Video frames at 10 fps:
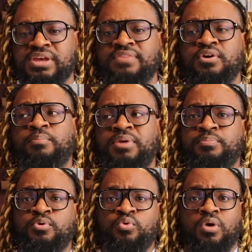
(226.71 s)
and there are
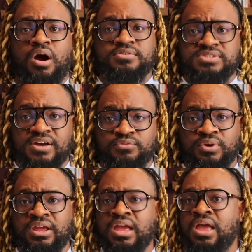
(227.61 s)
people who are
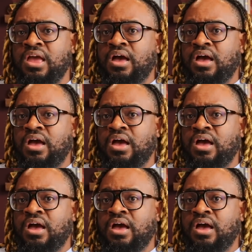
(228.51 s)
suffering